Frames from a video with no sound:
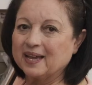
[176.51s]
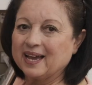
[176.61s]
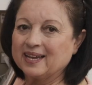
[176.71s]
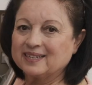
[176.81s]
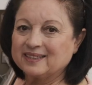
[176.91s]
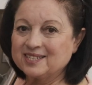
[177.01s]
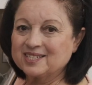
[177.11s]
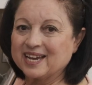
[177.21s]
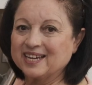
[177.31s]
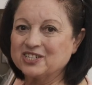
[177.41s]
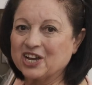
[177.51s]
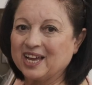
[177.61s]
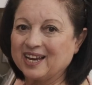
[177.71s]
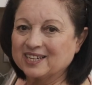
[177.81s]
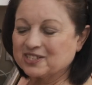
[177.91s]
And at this stage, I
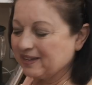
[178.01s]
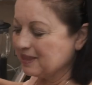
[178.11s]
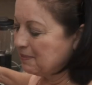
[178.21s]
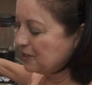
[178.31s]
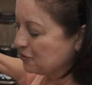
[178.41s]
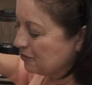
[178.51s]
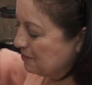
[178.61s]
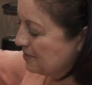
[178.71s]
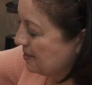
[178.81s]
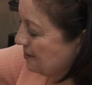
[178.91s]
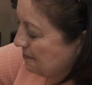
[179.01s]
like to add the mushrooms.